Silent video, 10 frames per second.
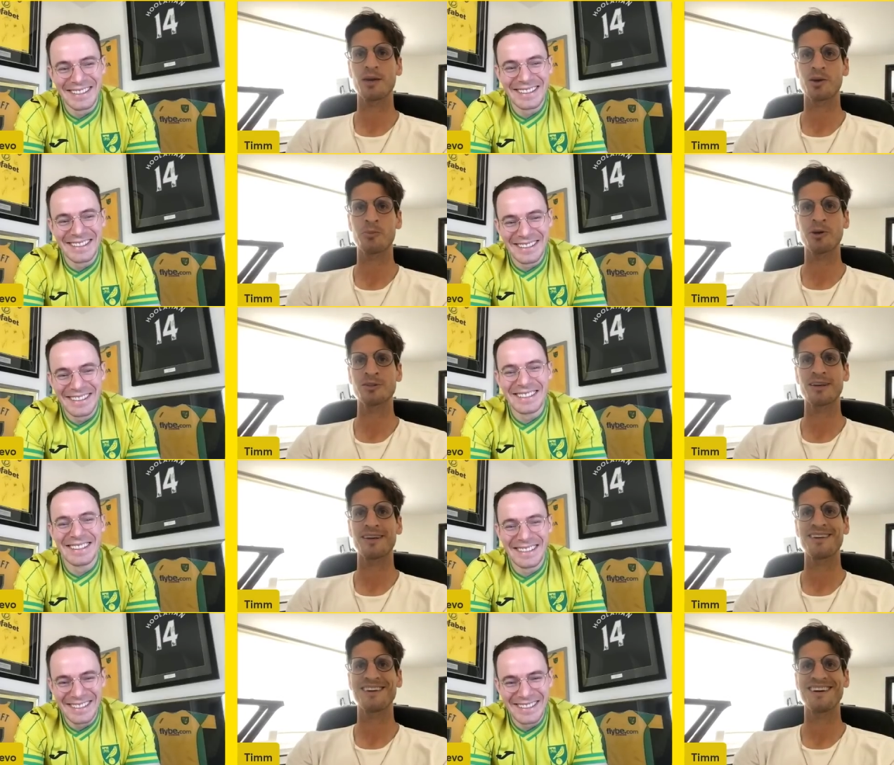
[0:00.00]
Speaker 1: on a
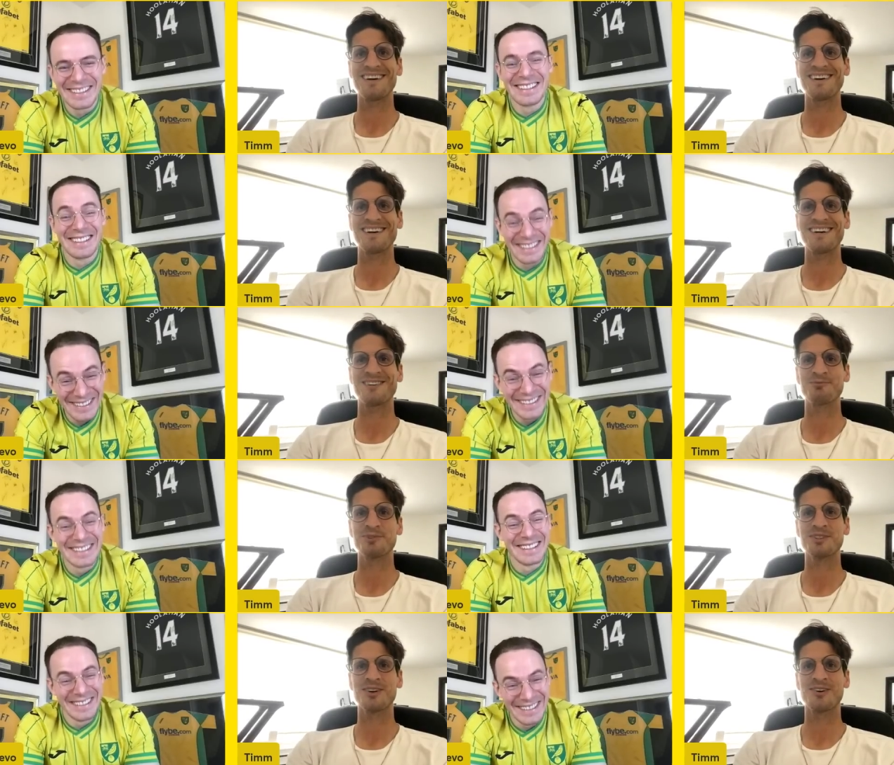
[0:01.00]
Monday.
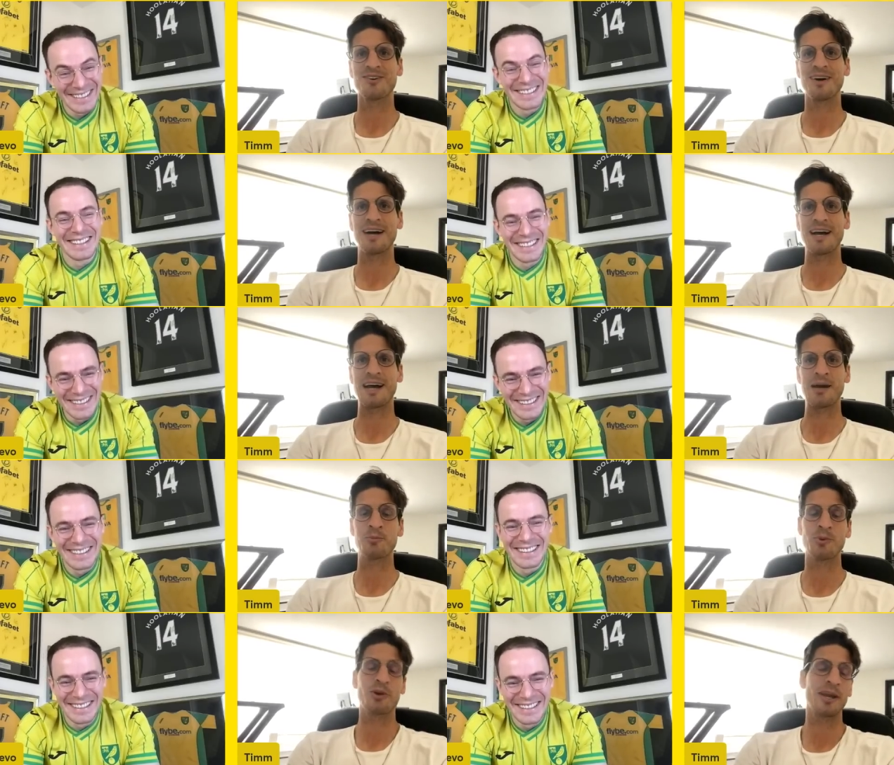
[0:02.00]
Um, so uh,
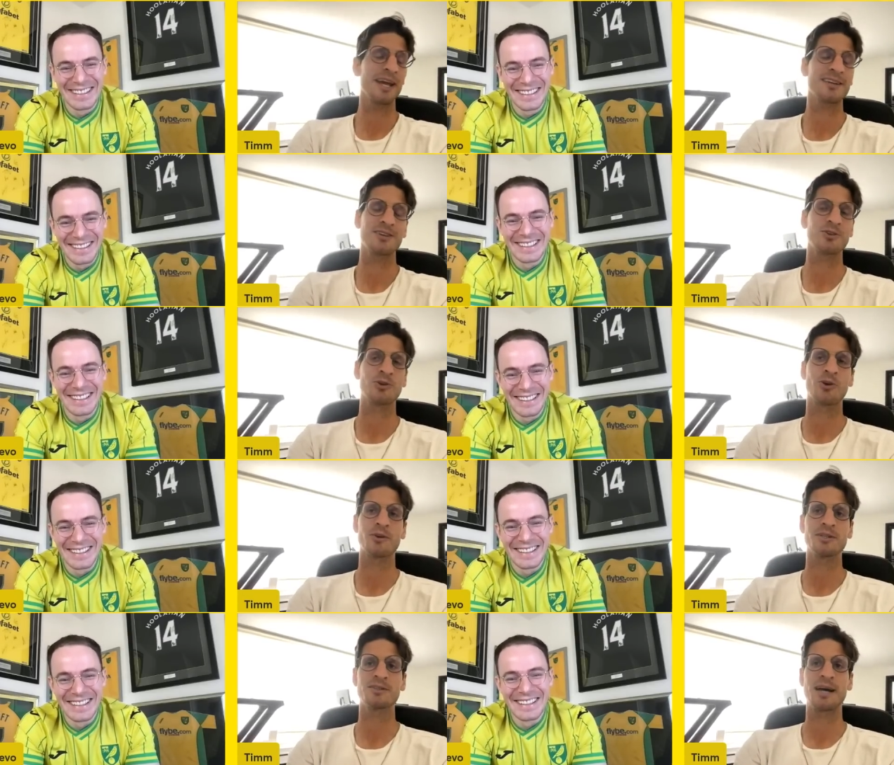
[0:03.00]
I'm connected to
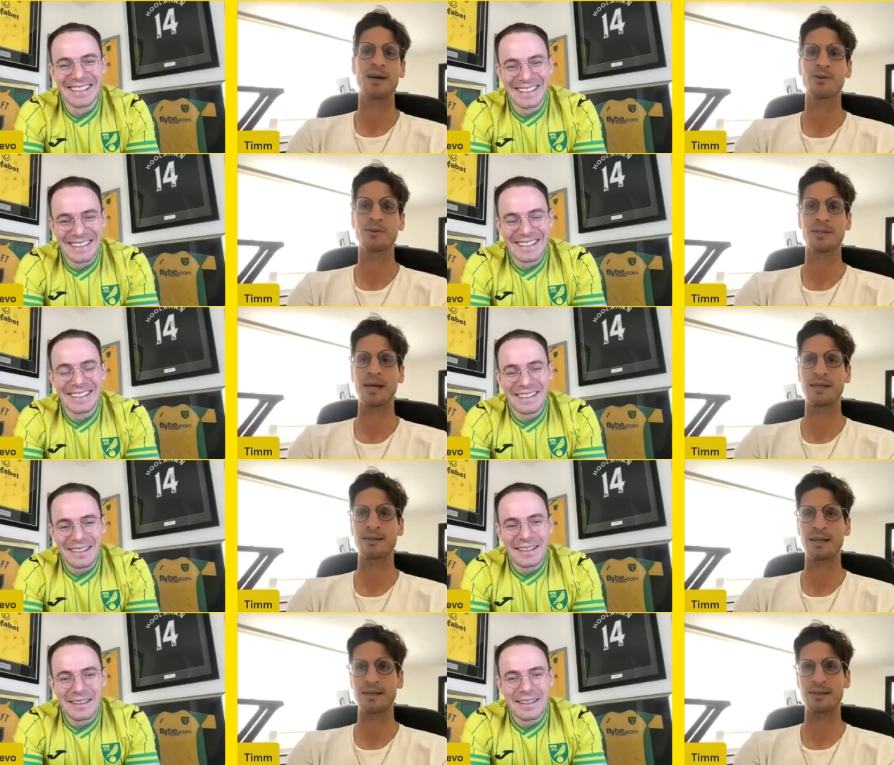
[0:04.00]
Norwich now, and,
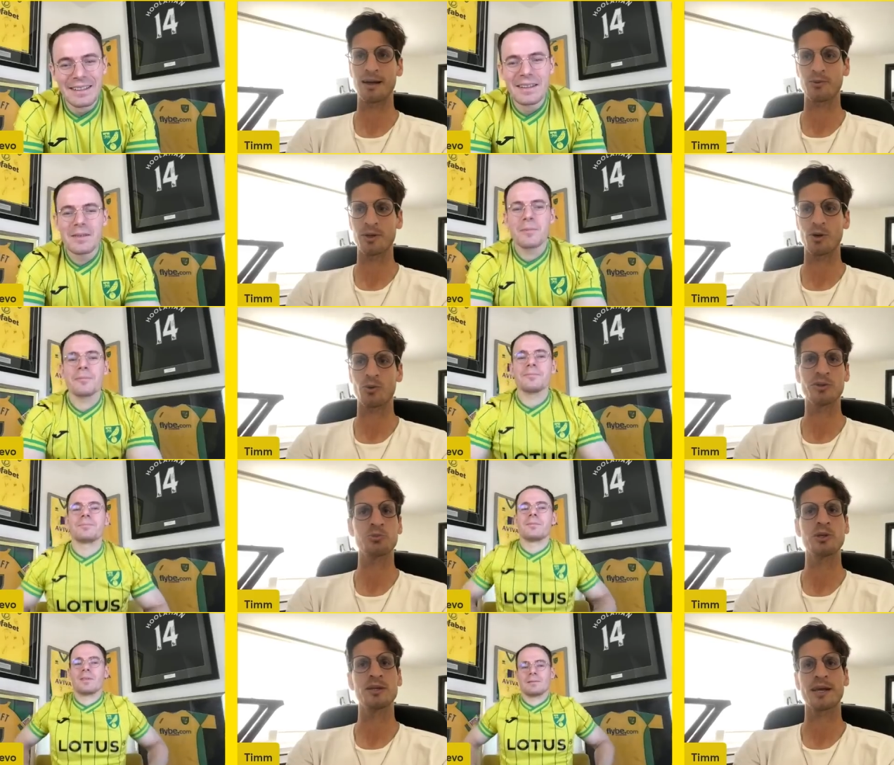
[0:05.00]
and that will always
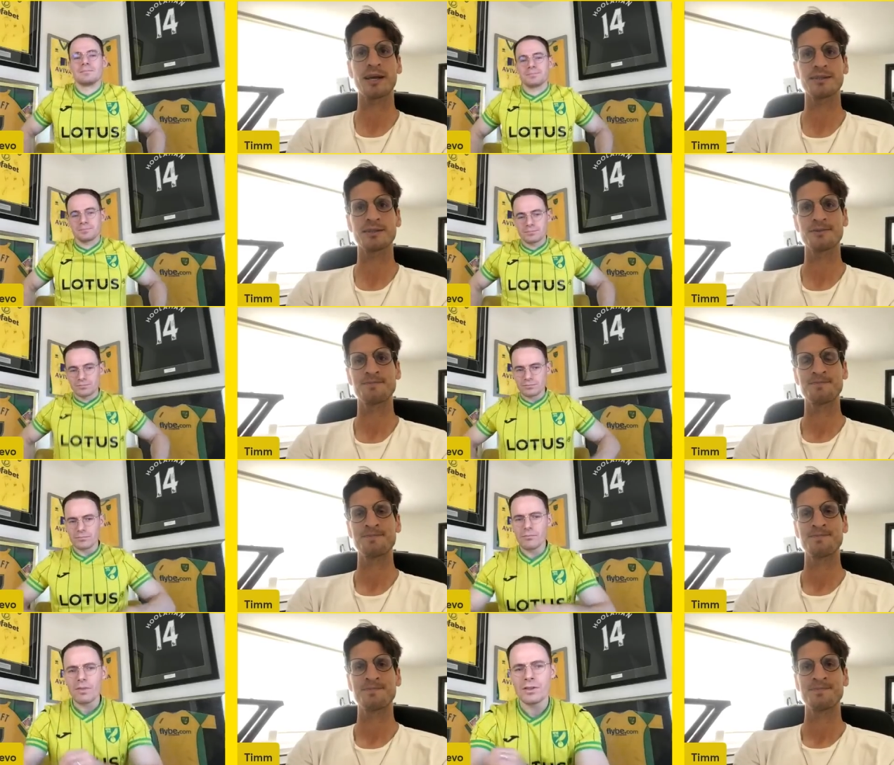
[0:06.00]
Speaker 2: be the case.
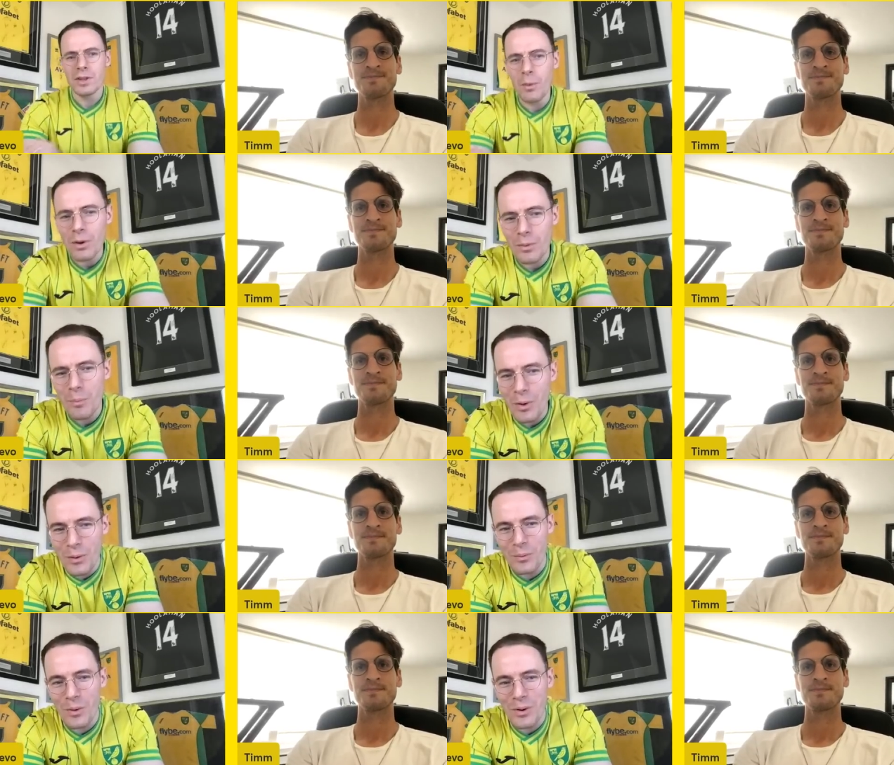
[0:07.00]
So what
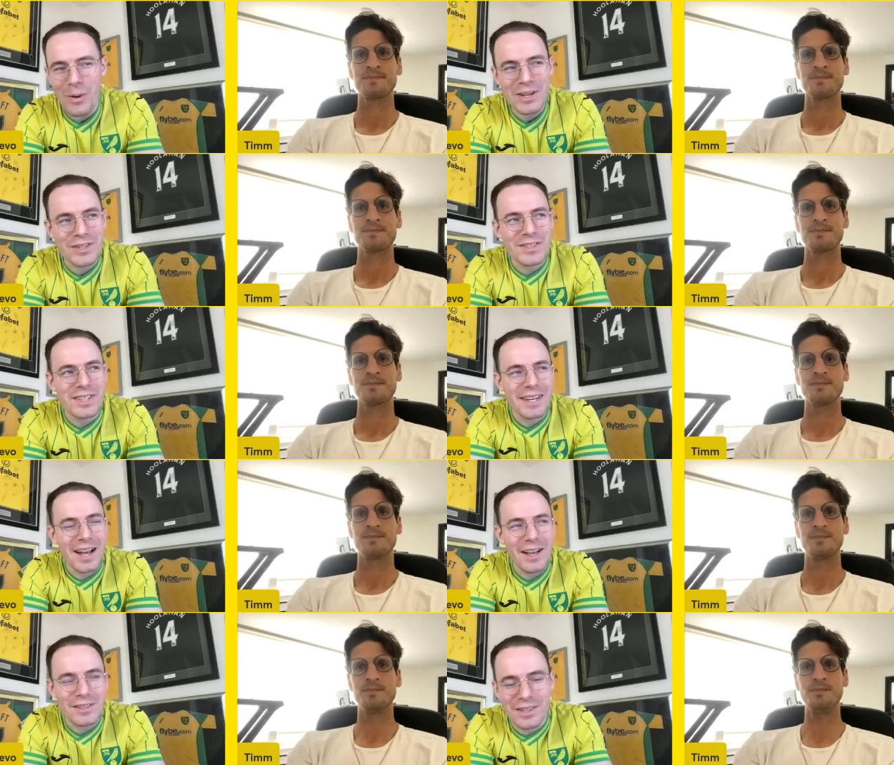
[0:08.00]
what what questions did
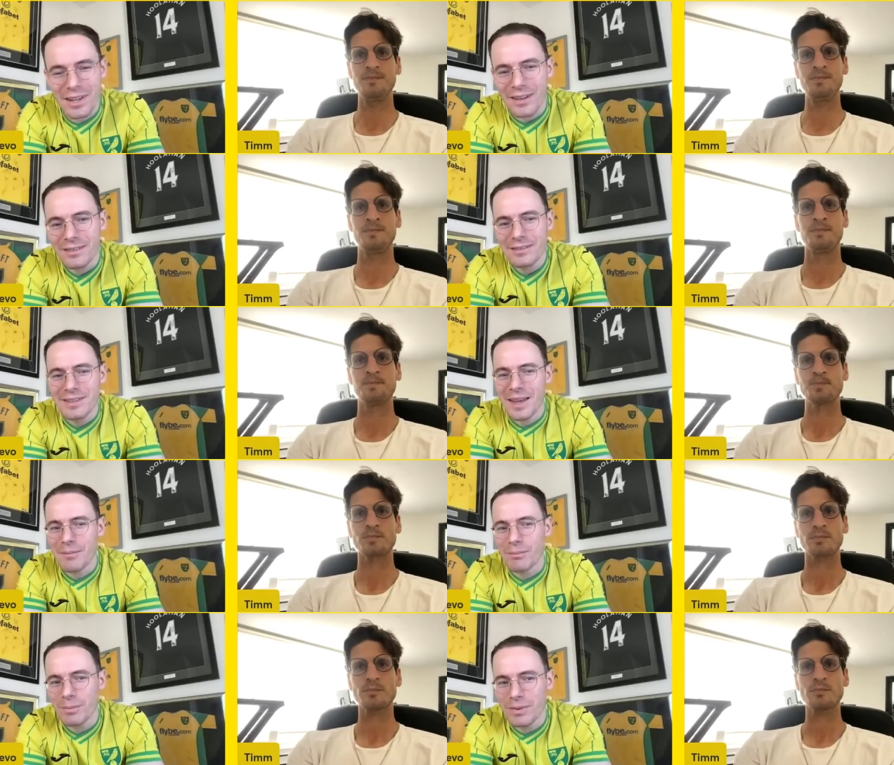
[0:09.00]
he ask you,
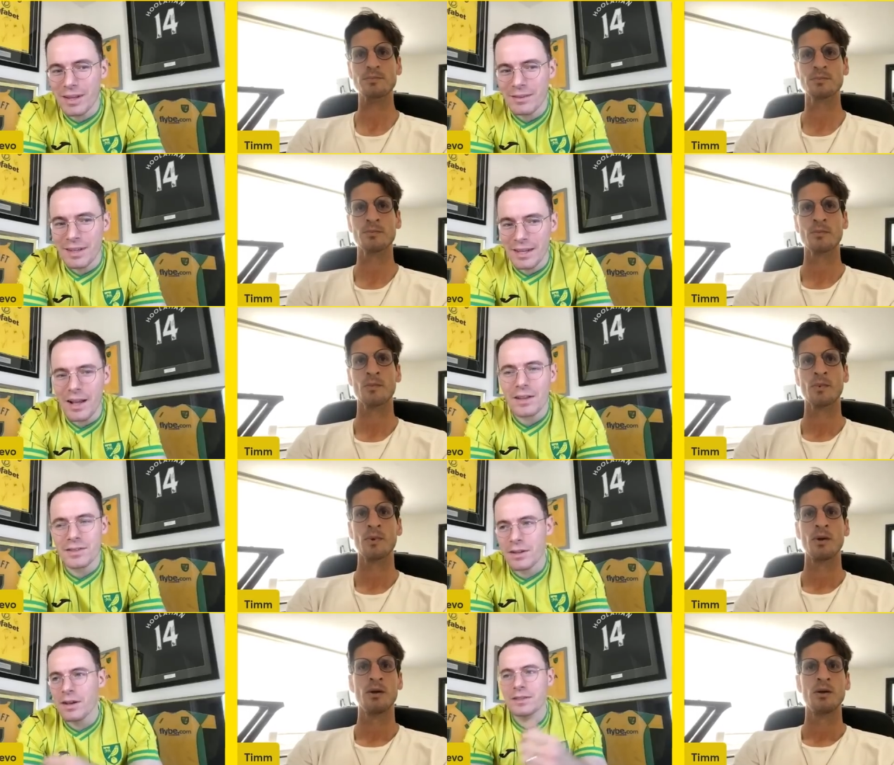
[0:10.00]
Tim? Did, did he
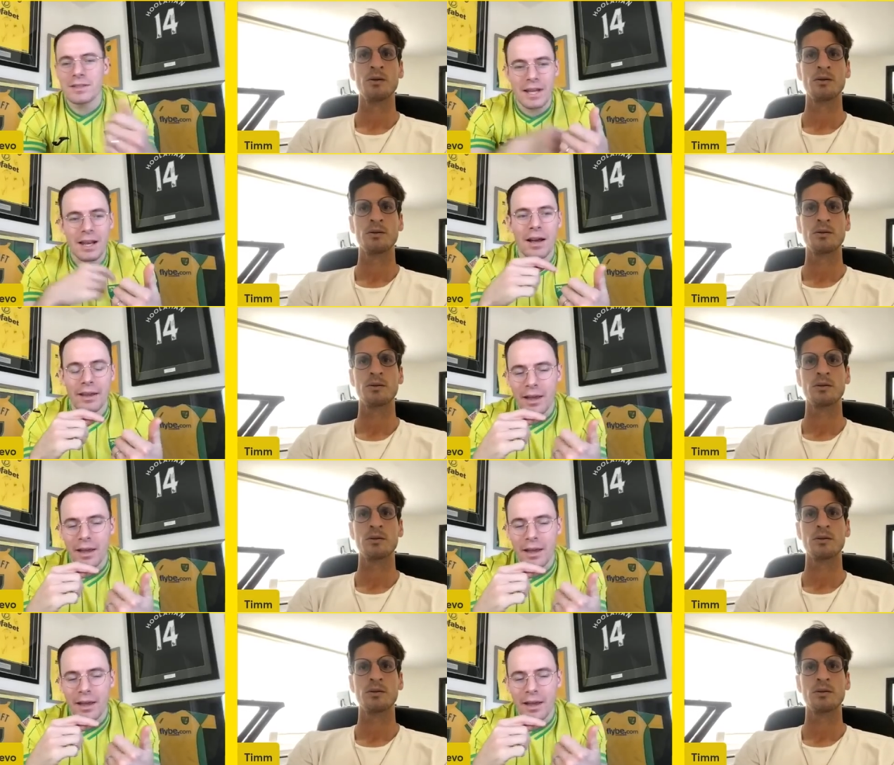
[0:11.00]
ask you, as you say, like